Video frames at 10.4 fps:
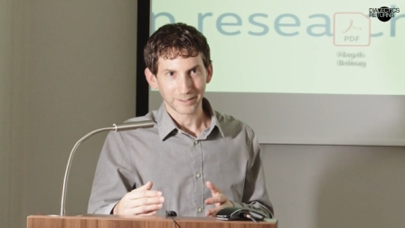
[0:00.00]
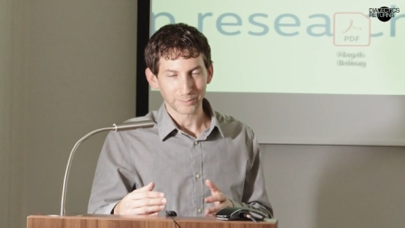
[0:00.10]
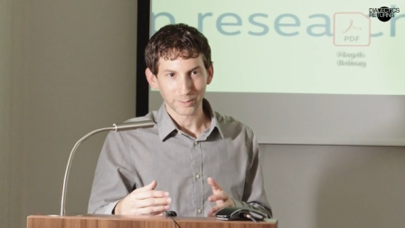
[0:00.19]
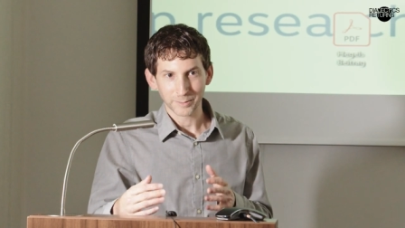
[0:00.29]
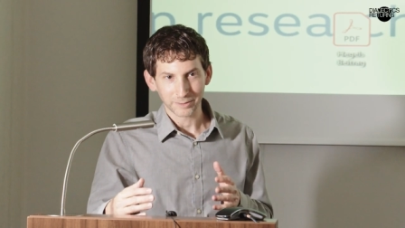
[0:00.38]

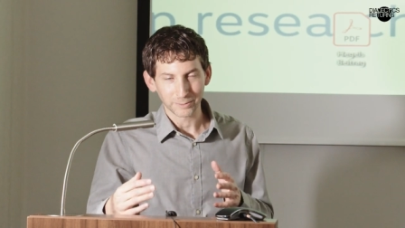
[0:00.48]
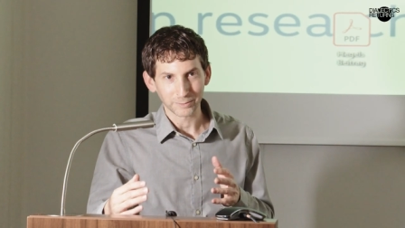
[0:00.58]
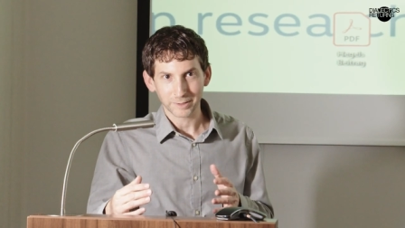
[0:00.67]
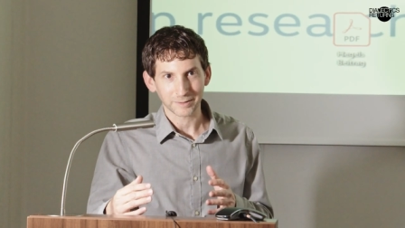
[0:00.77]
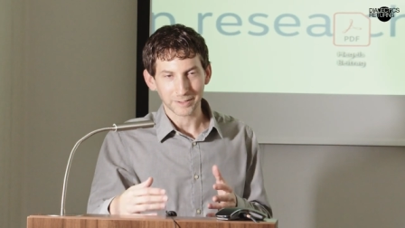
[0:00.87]
a woman
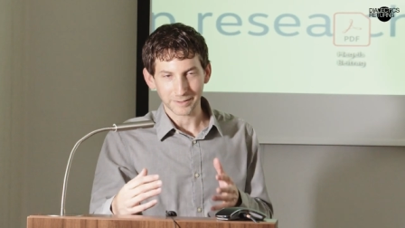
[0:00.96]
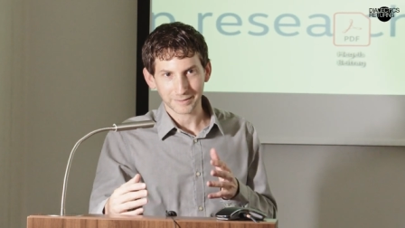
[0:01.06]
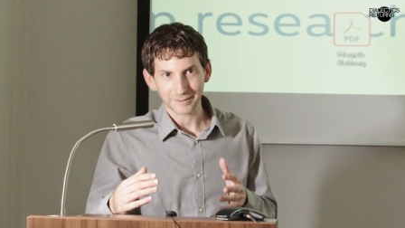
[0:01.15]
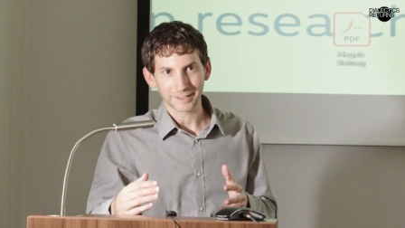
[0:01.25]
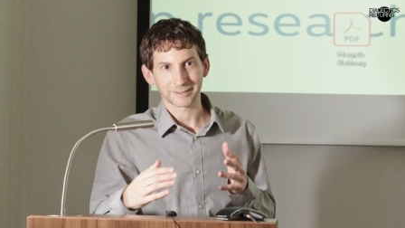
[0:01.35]
who looked
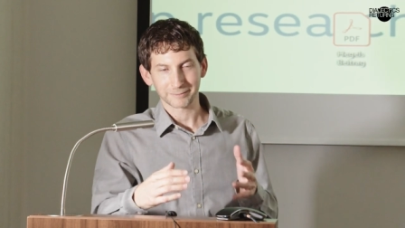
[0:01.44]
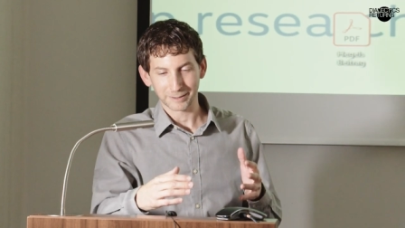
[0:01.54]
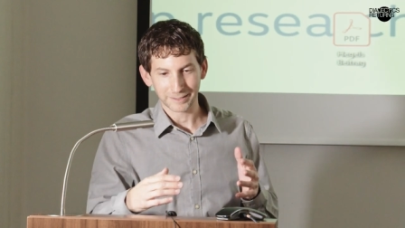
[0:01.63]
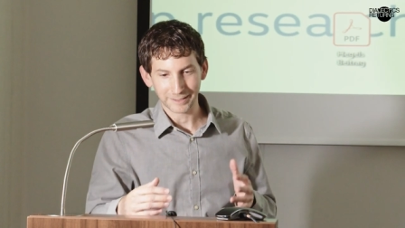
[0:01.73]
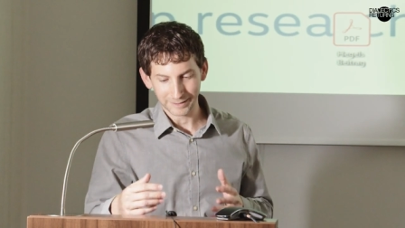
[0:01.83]
just like
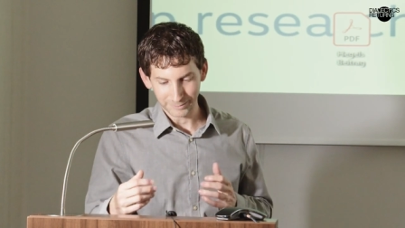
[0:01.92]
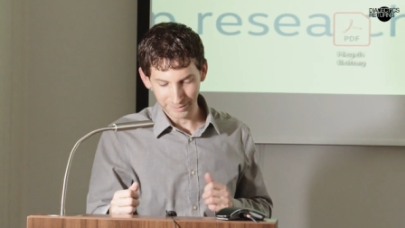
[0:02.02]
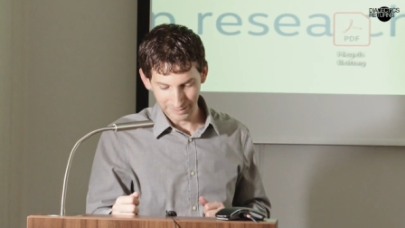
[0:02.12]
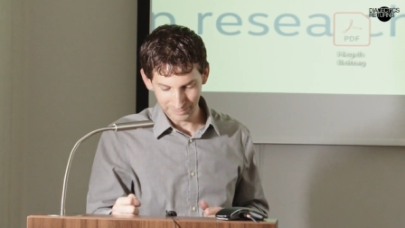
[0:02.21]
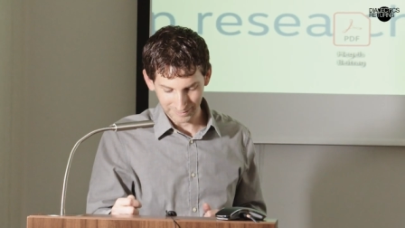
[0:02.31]
Regina
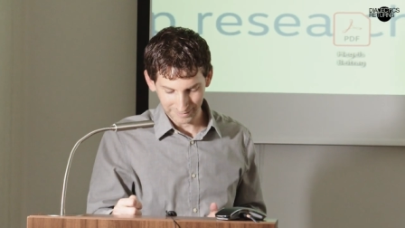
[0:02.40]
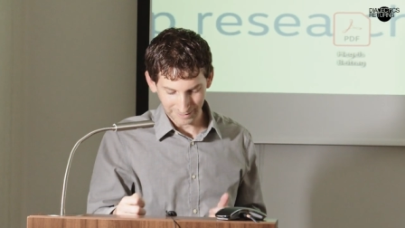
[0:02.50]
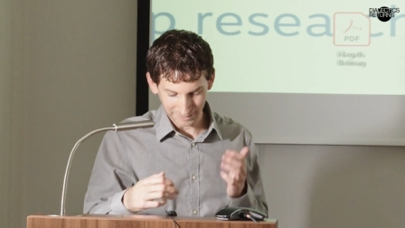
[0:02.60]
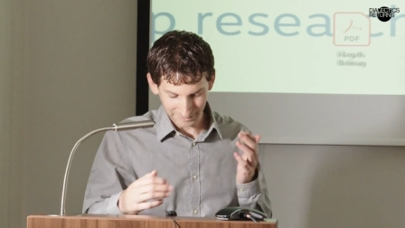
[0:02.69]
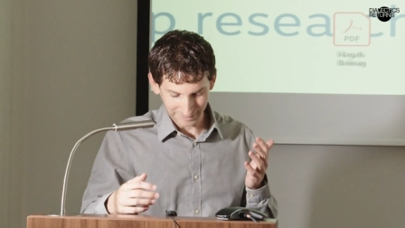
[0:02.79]
when he was
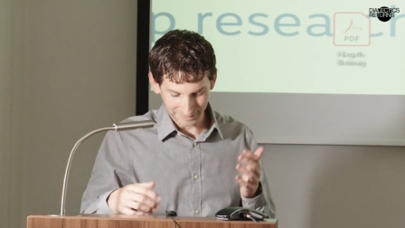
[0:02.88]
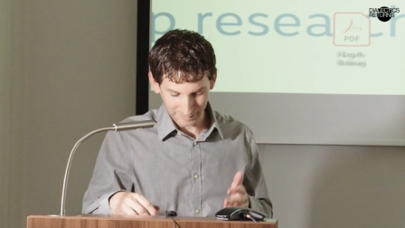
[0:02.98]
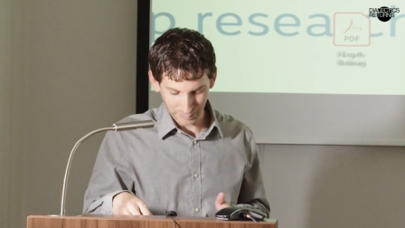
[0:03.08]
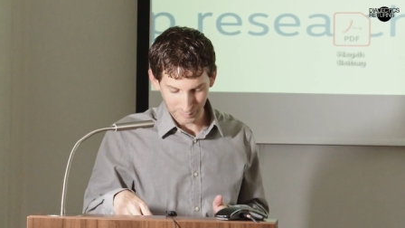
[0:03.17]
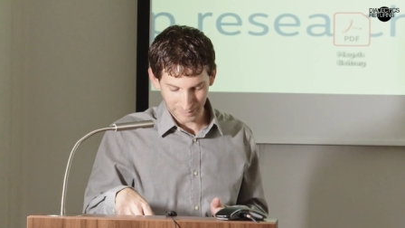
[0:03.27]
there. He
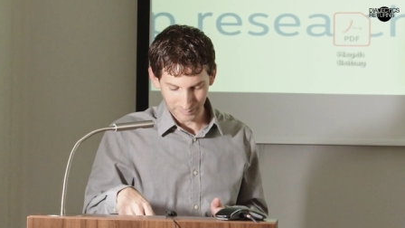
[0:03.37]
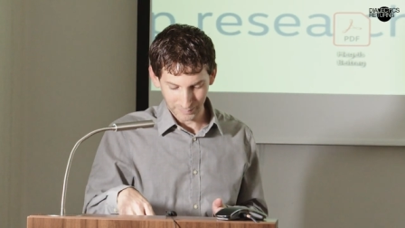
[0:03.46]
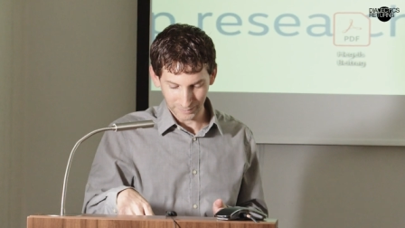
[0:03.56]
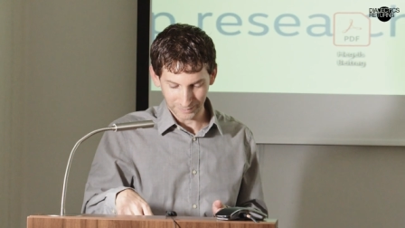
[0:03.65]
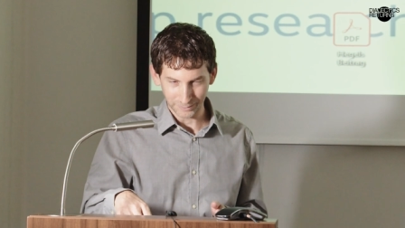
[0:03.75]
seemed to be
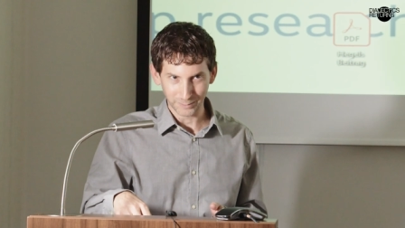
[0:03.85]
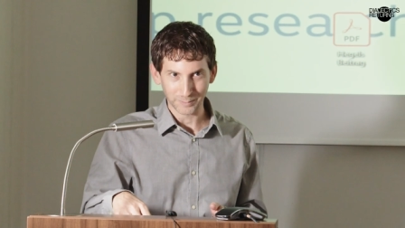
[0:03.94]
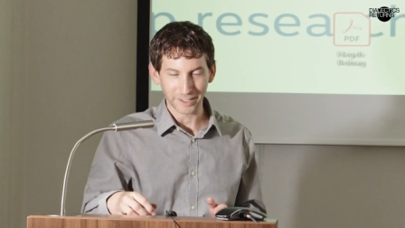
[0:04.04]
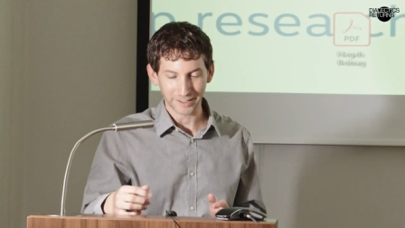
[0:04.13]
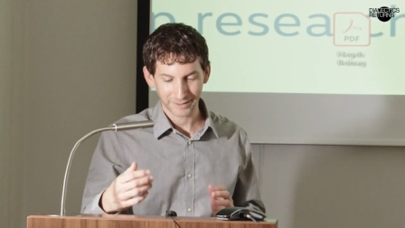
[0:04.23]
pursued
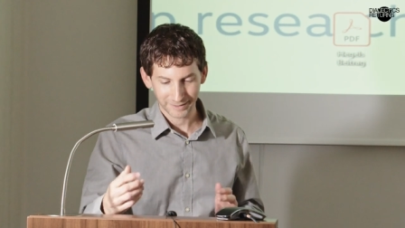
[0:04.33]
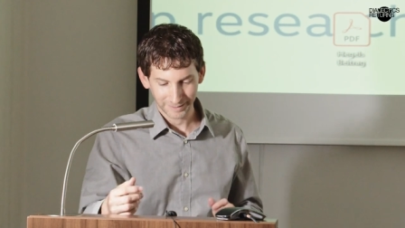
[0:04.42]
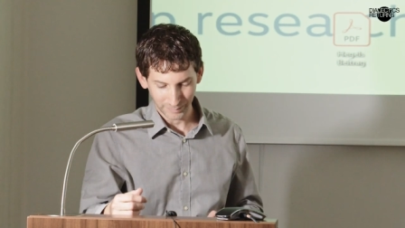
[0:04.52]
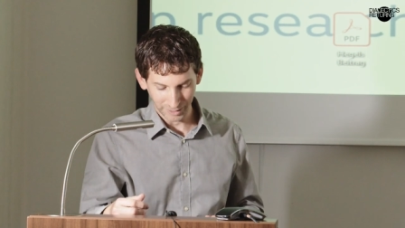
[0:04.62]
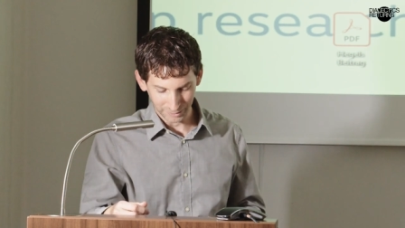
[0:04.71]
by,
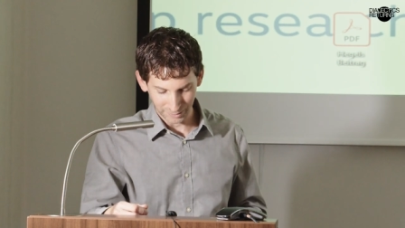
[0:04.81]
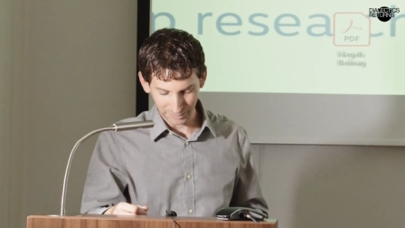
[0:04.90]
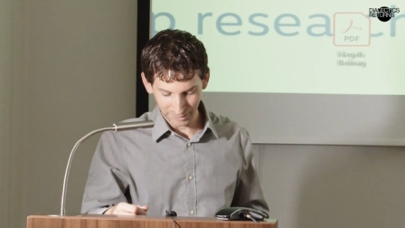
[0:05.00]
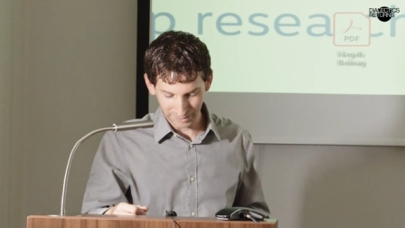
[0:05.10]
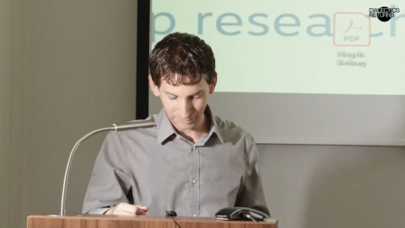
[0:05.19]
by her
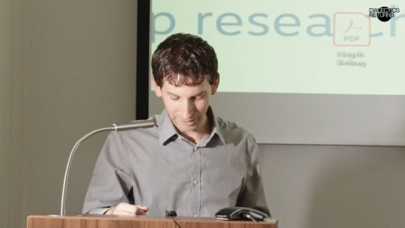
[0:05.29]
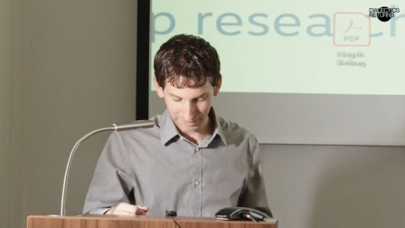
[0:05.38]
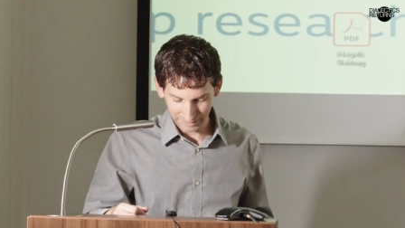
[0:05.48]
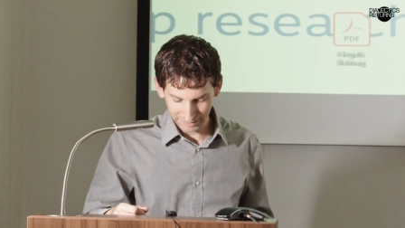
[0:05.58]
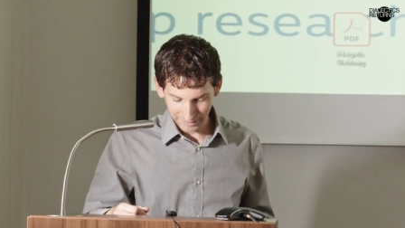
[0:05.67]
where he went.